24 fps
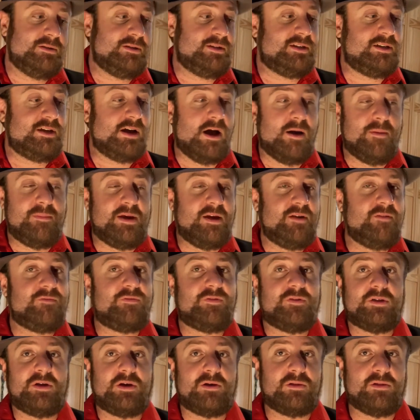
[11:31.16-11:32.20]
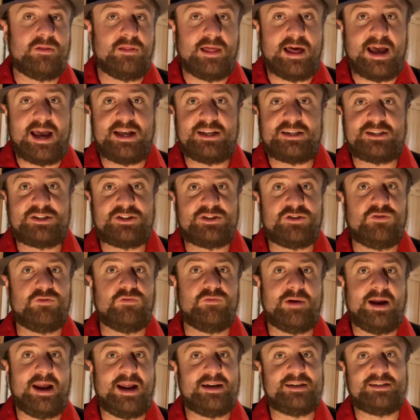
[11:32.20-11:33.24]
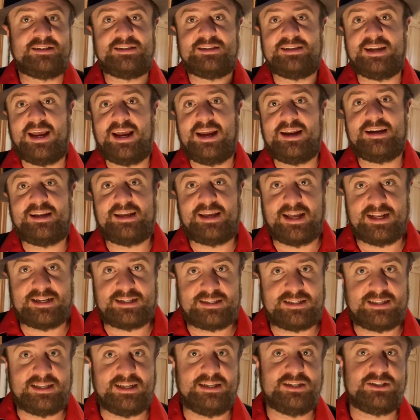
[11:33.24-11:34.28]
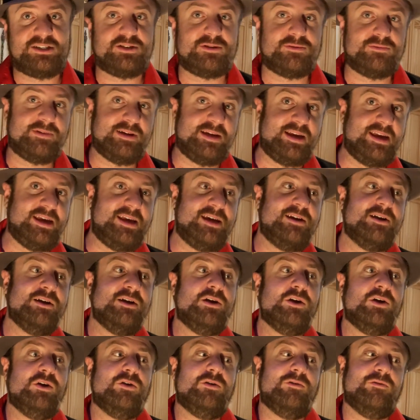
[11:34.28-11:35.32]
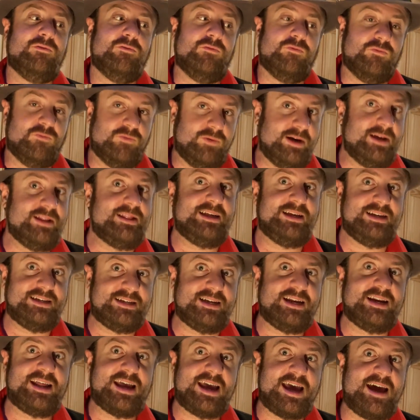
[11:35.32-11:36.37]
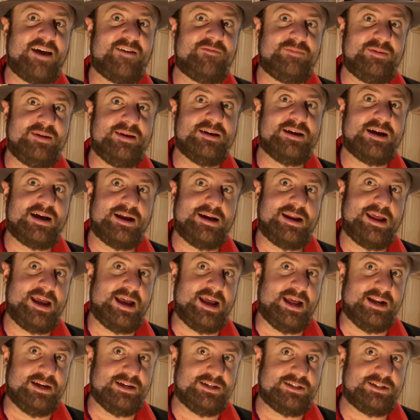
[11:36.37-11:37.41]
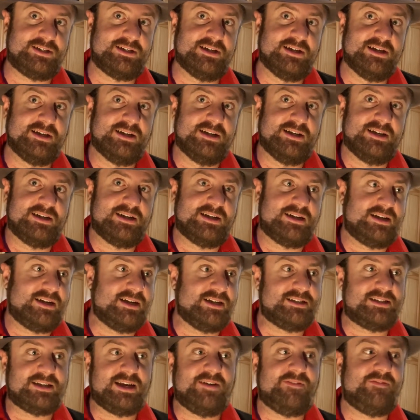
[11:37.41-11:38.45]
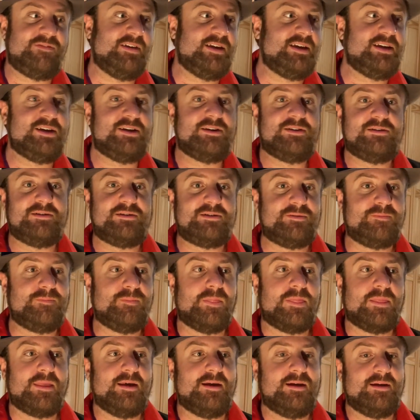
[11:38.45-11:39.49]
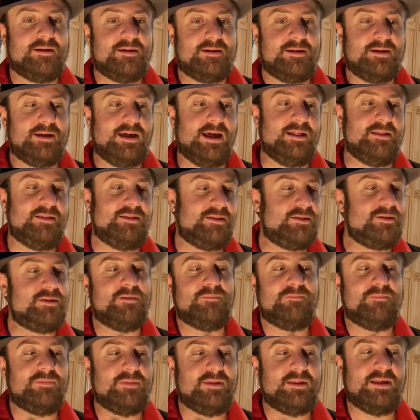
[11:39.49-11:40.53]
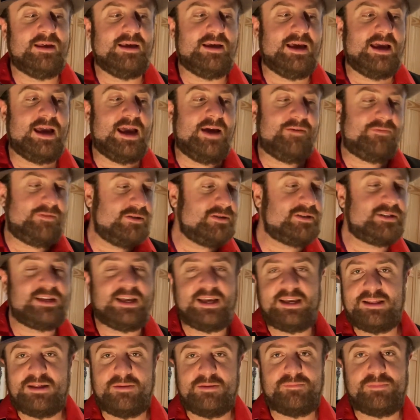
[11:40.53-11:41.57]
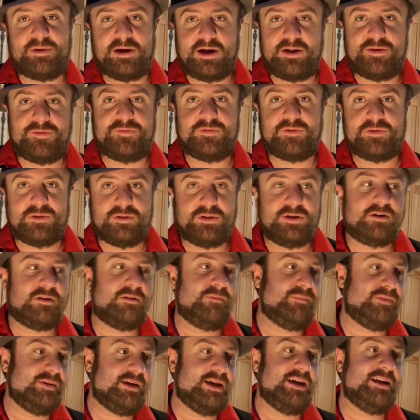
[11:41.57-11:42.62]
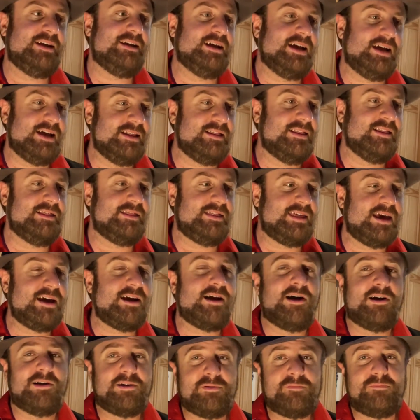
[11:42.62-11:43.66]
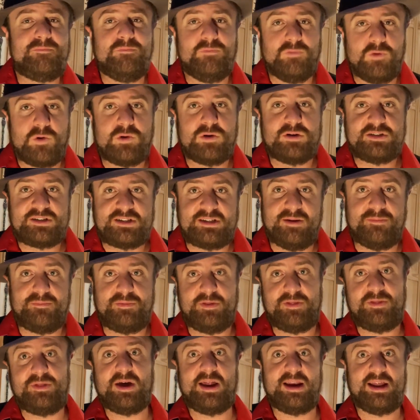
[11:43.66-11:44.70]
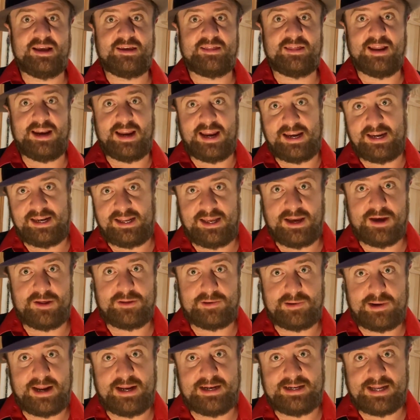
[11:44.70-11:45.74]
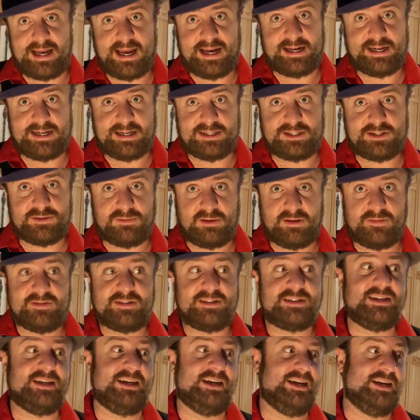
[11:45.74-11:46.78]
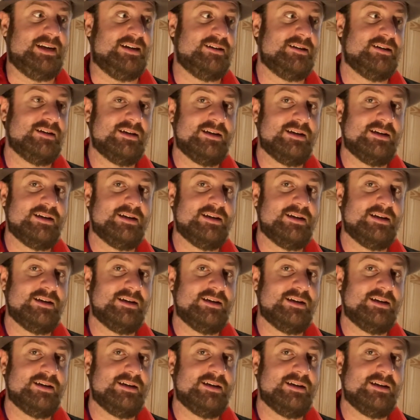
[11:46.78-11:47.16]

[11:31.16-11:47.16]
come in for their last grand stand against these three really did have me on edge. Because I figured, uh, the after seeing them bond for a little bit, they are more sympathetic than any other antagonists we've seen.